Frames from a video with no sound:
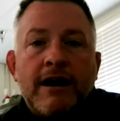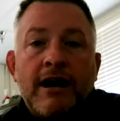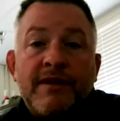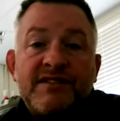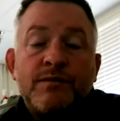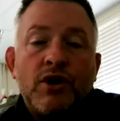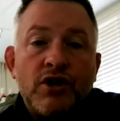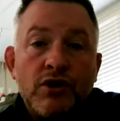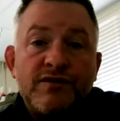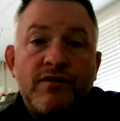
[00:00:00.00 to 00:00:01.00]
that's some good
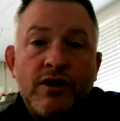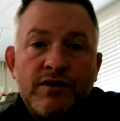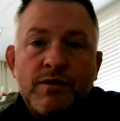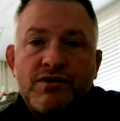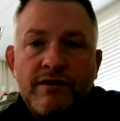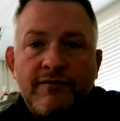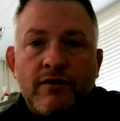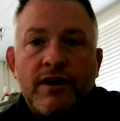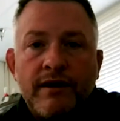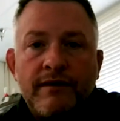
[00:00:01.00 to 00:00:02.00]
news for you, especially for
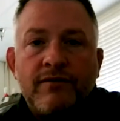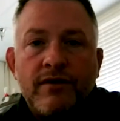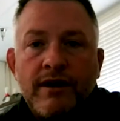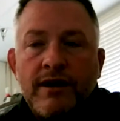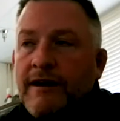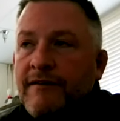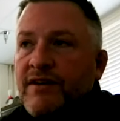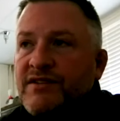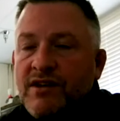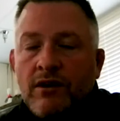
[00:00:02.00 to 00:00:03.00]
the
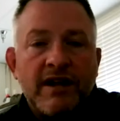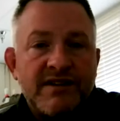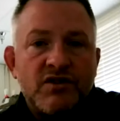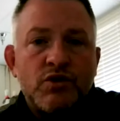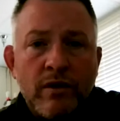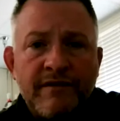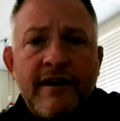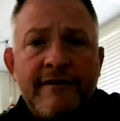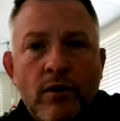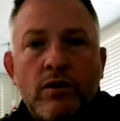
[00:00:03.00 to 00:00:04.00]
events that are less than
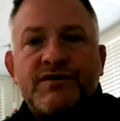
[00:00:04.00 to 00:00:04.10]
25 folks.